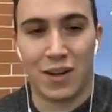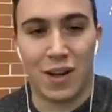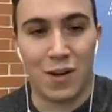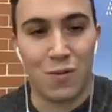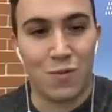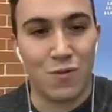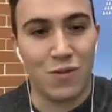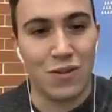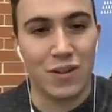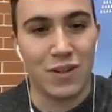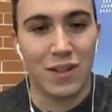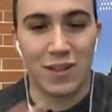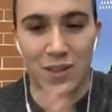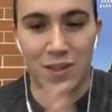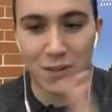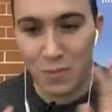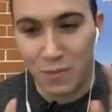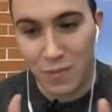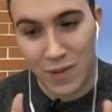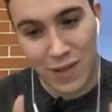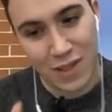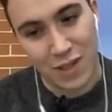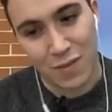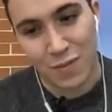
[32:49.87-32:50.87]
world, it's
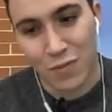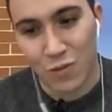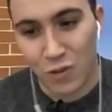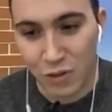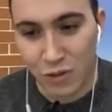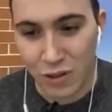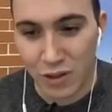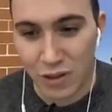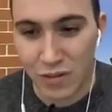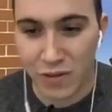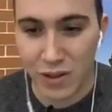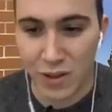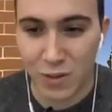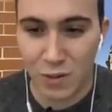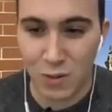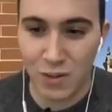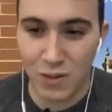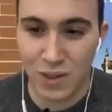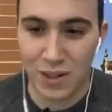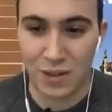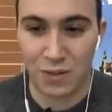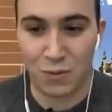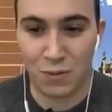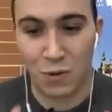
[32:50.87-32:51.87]
much more difficult,
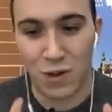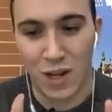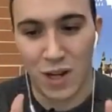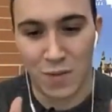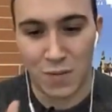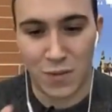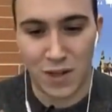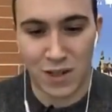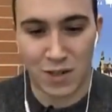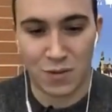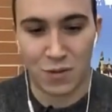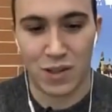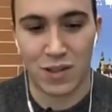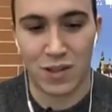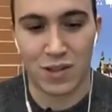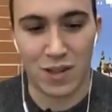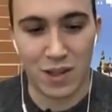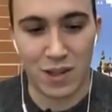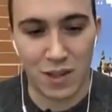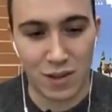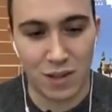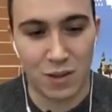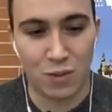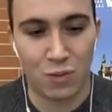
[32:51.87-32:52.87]
and we are much
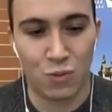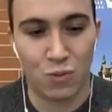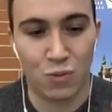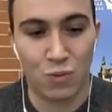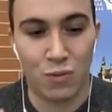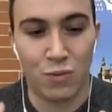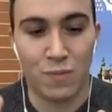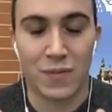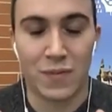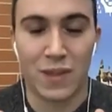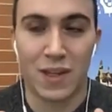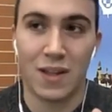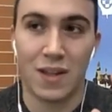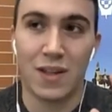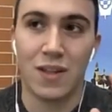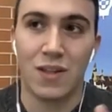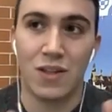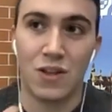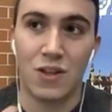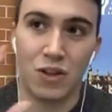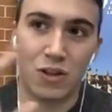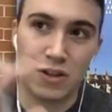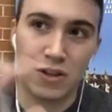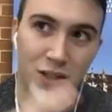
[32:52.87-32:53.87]
restricted to
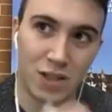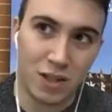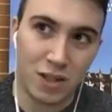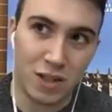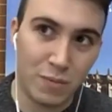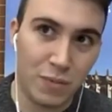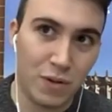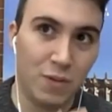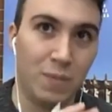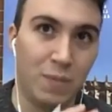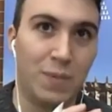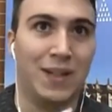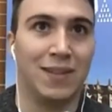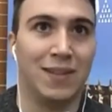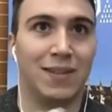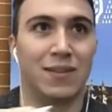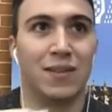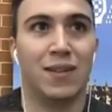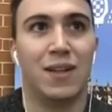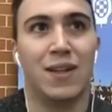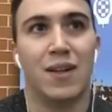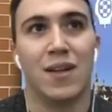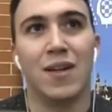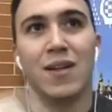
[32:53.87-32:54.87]
not simple but
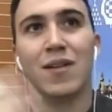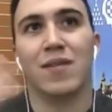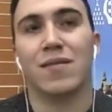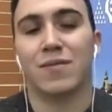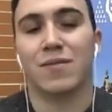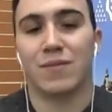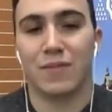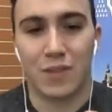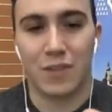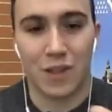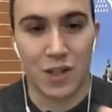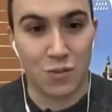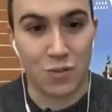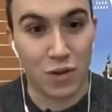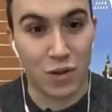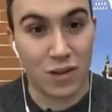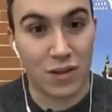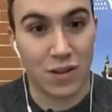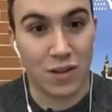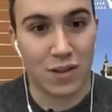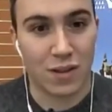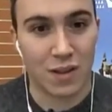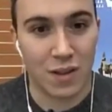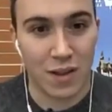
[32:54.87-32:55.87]

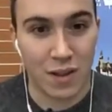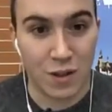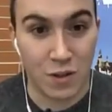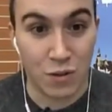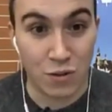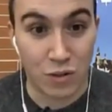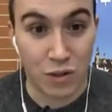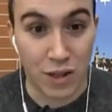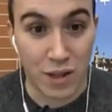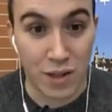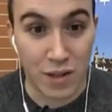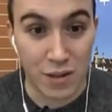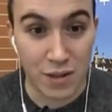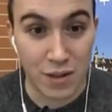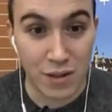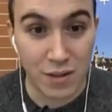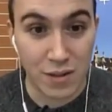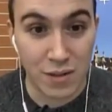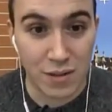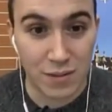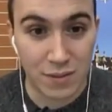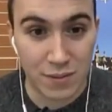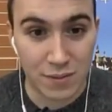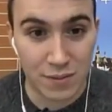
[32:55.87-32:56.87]
restricted use cases.